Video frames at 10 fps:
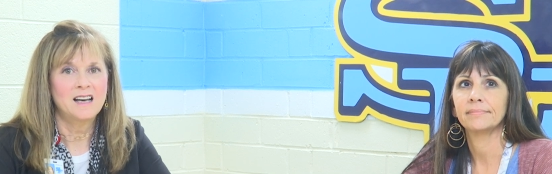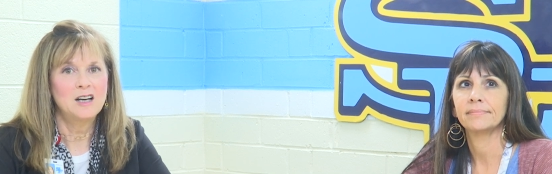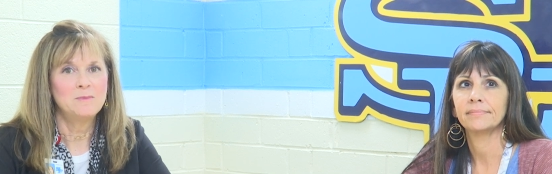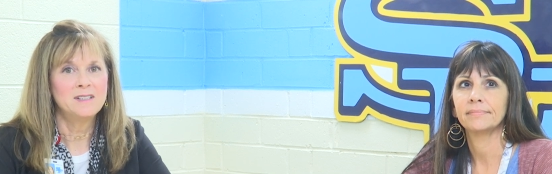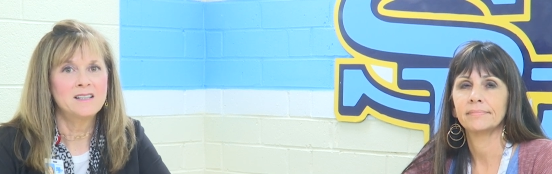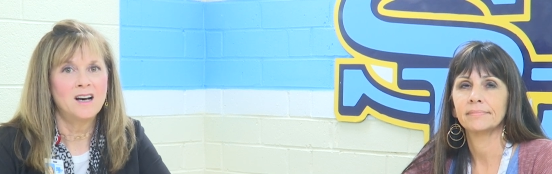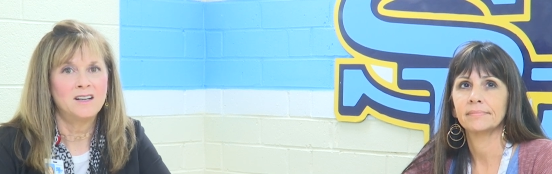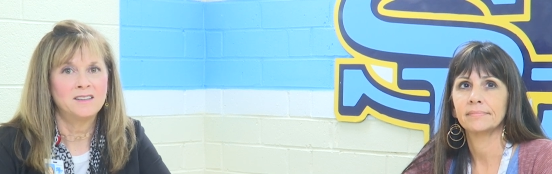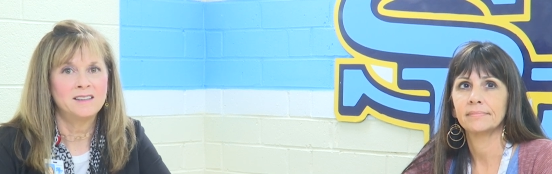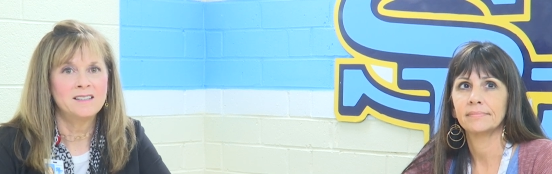Speaker 1: I'm Miss
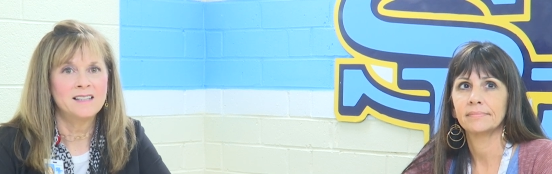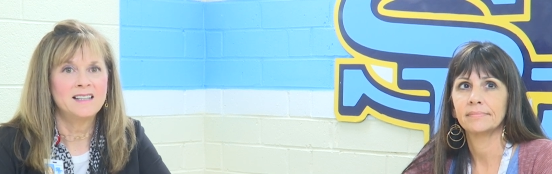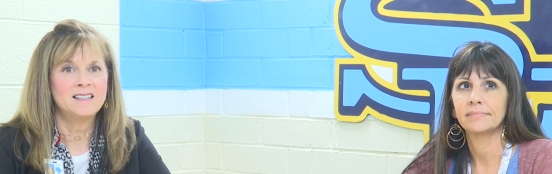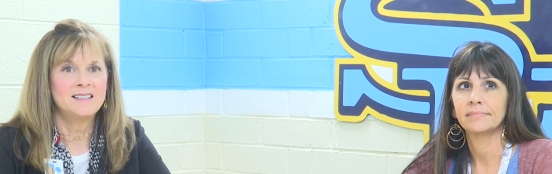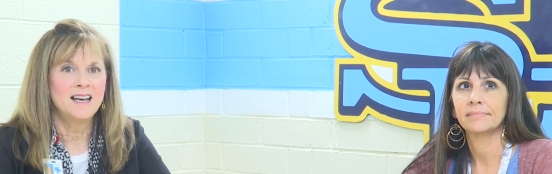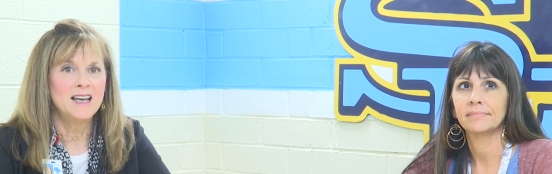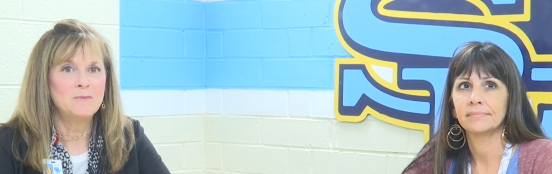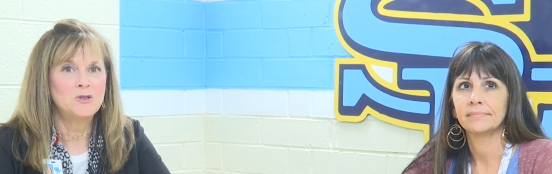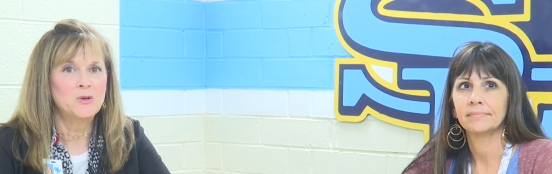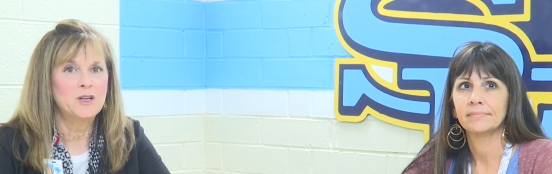Collins, and today
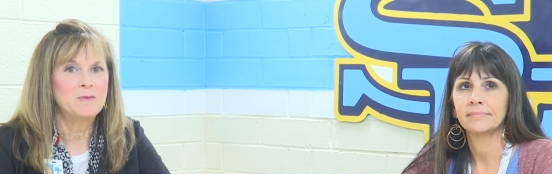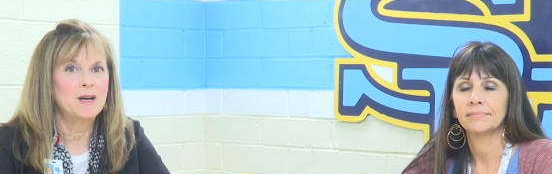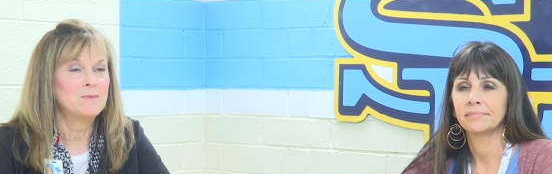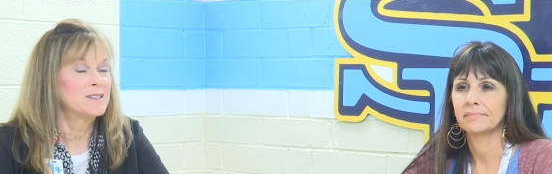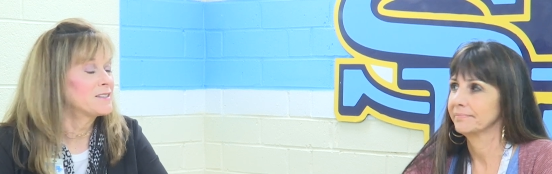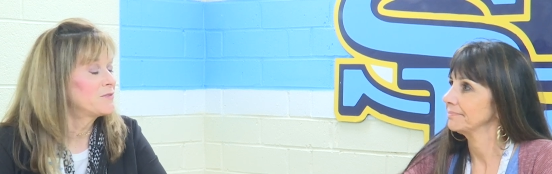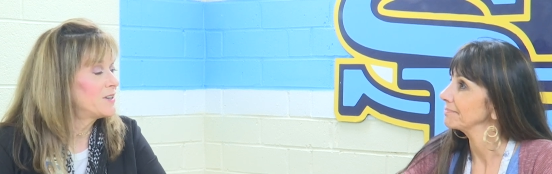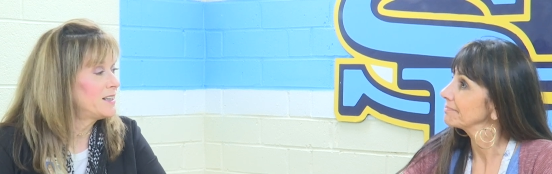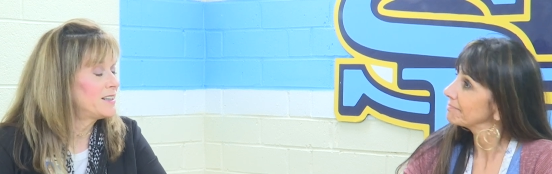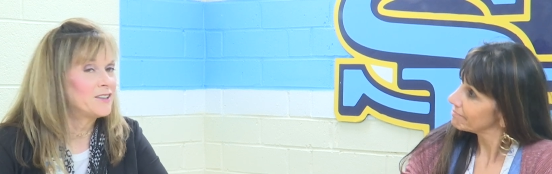I'm joined by Mrs.
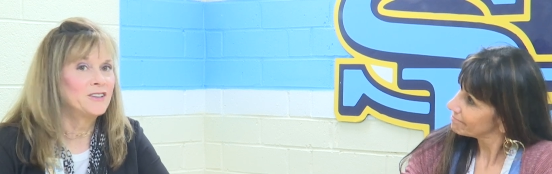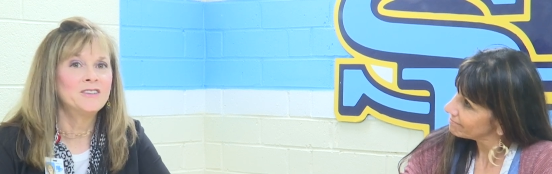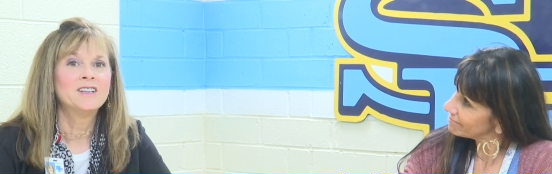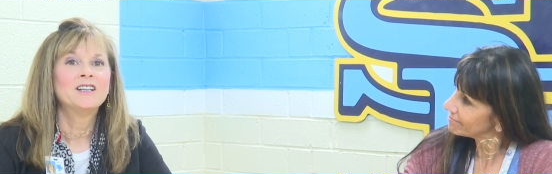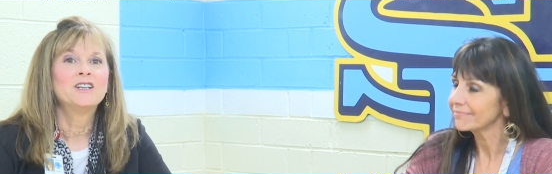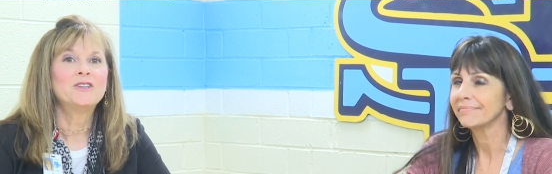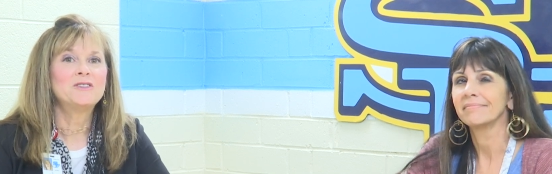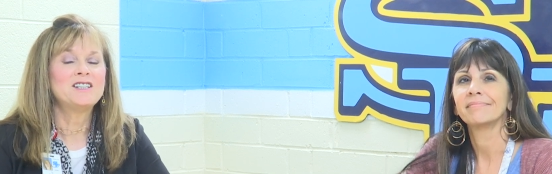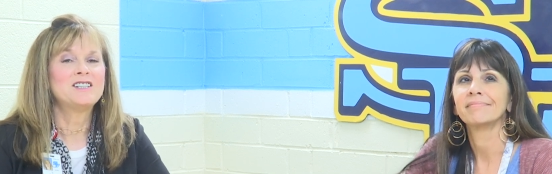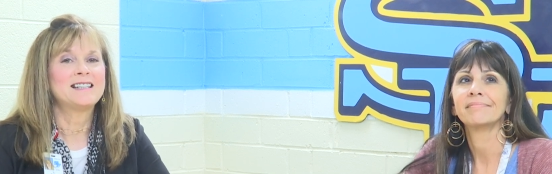Franco, who
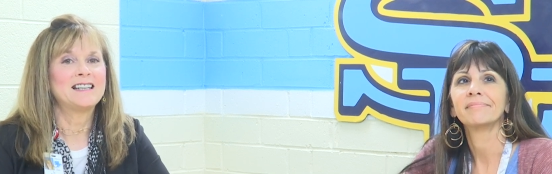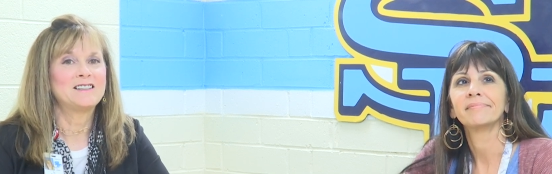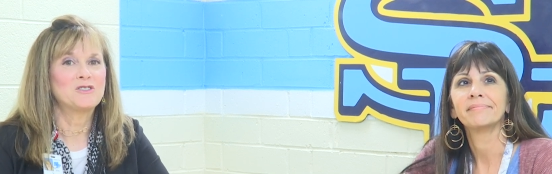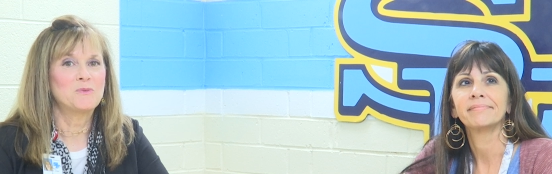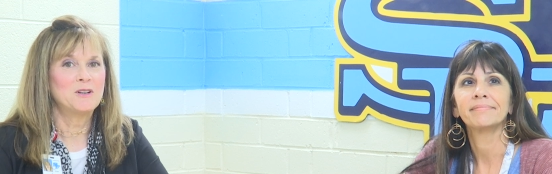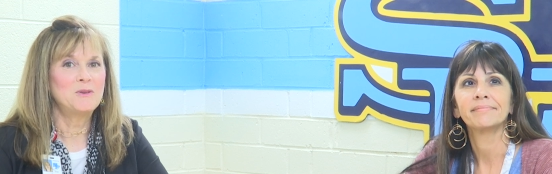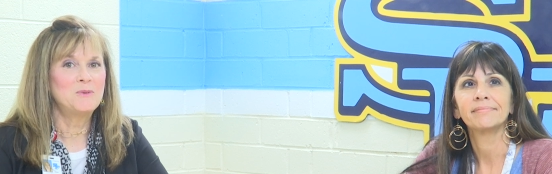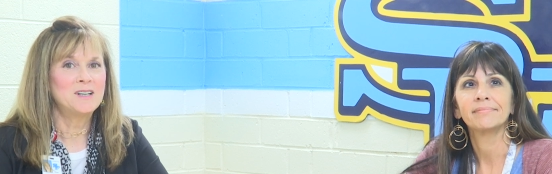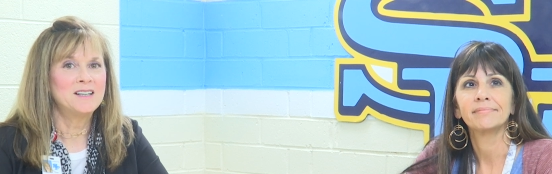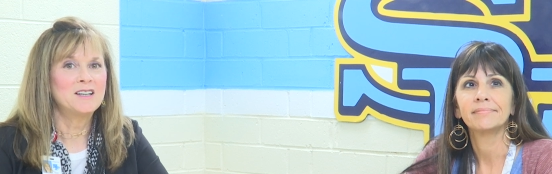teaches English
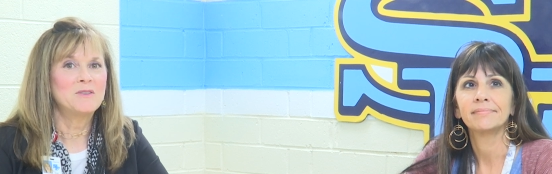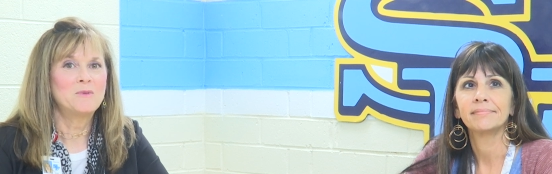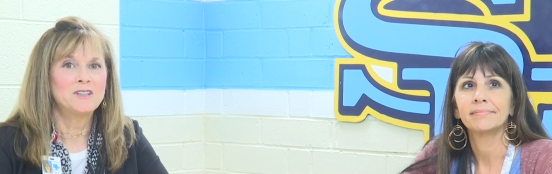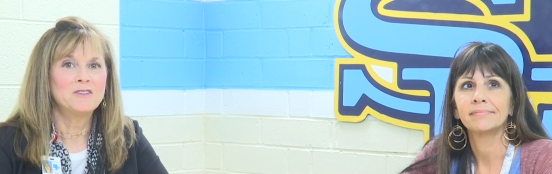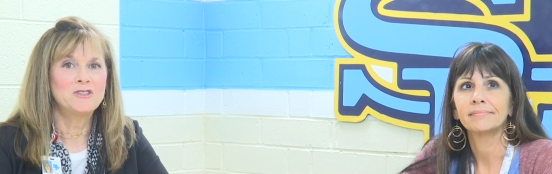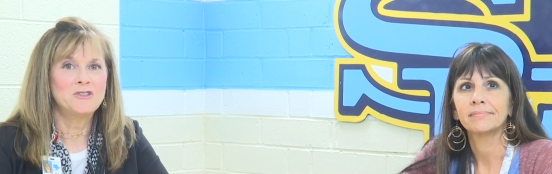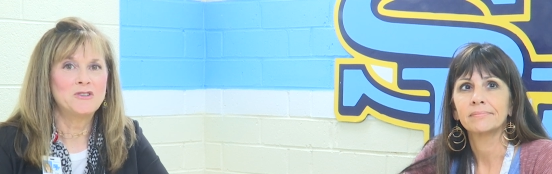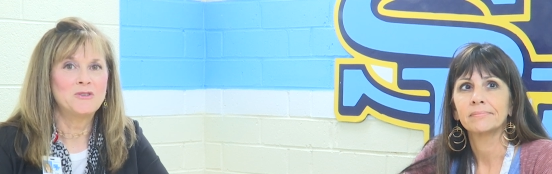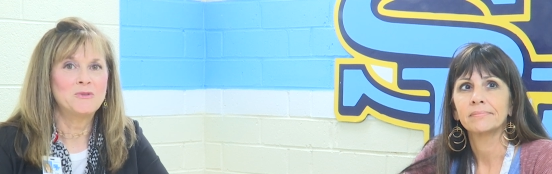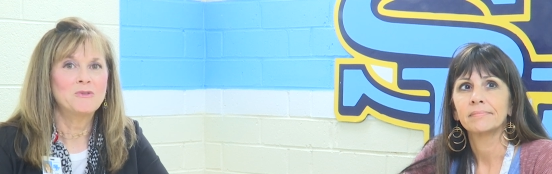101 and
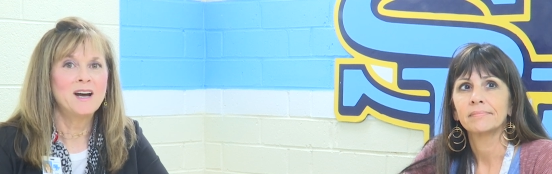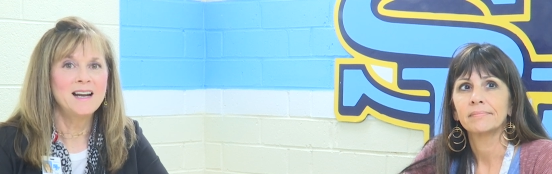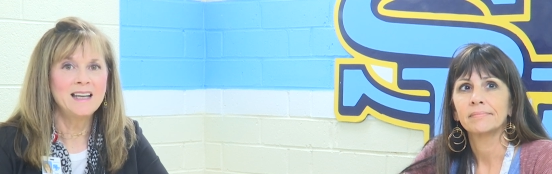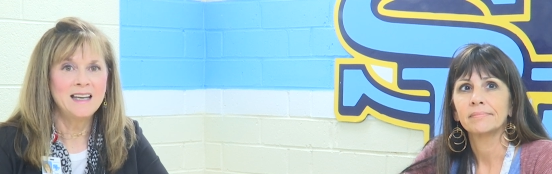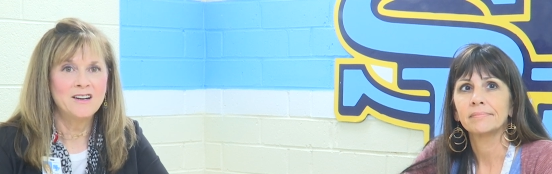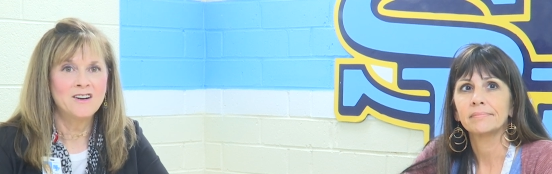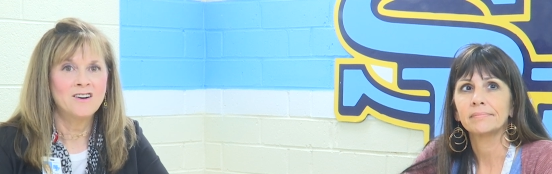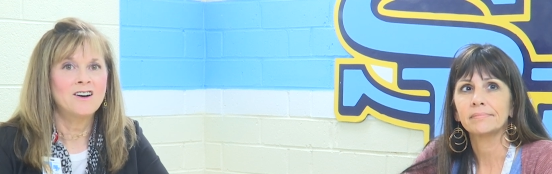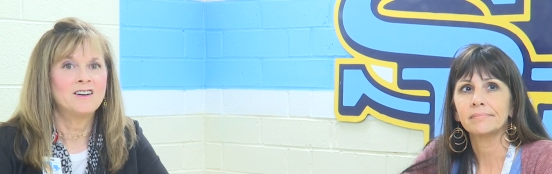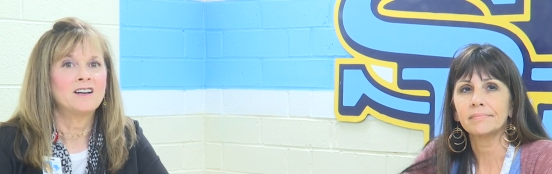102 right
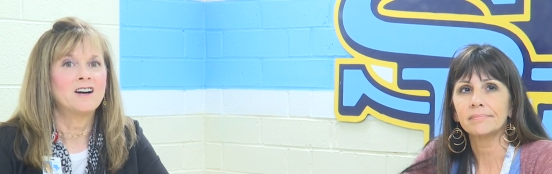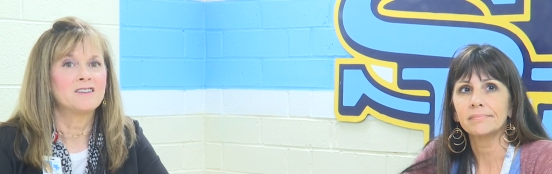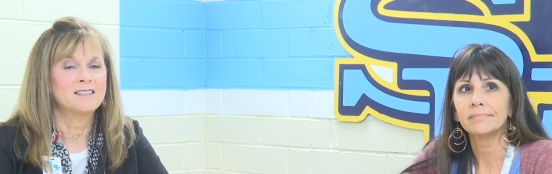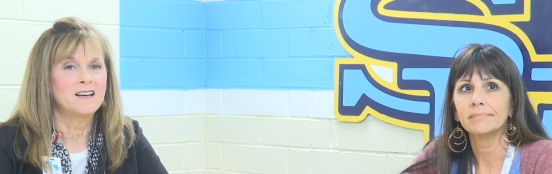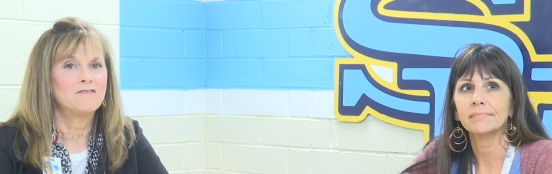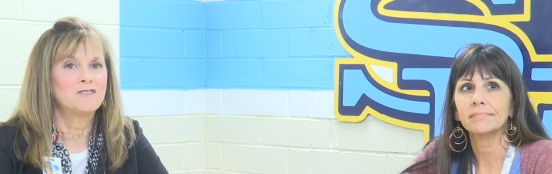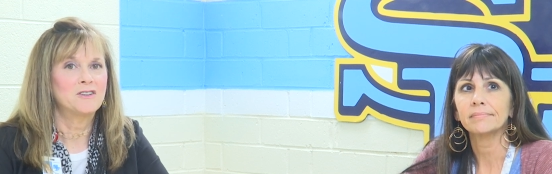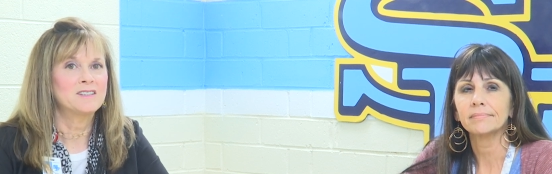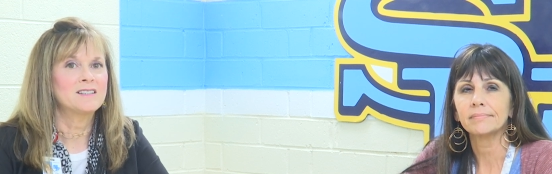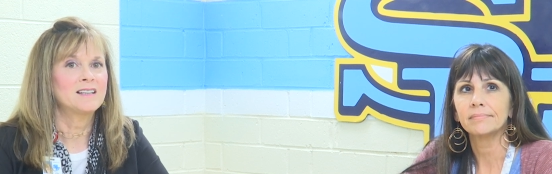here on our South
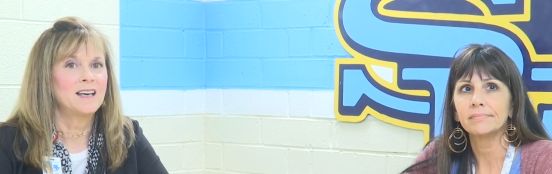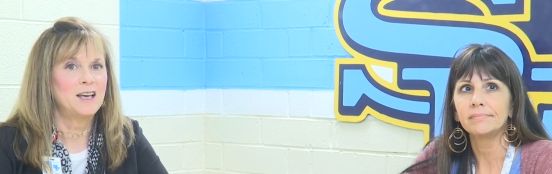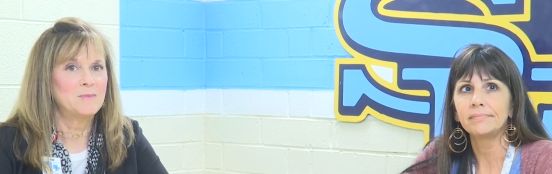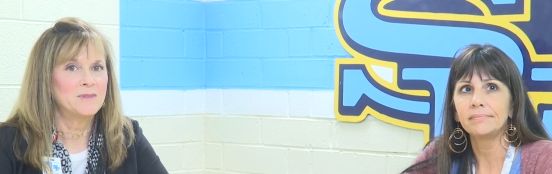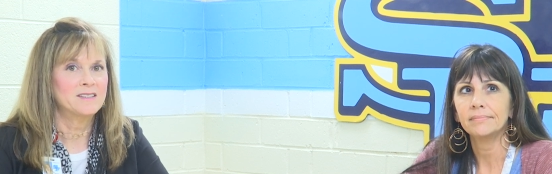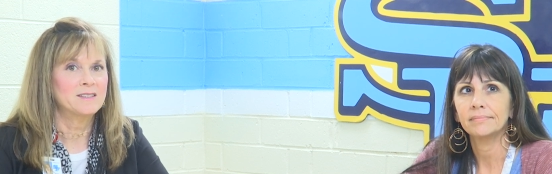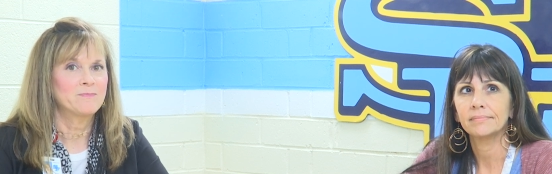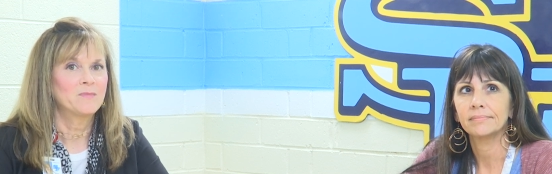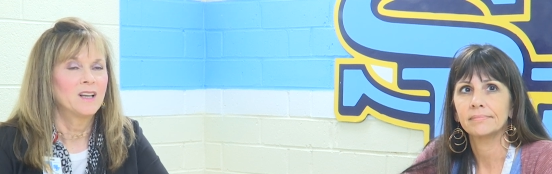Florence campus.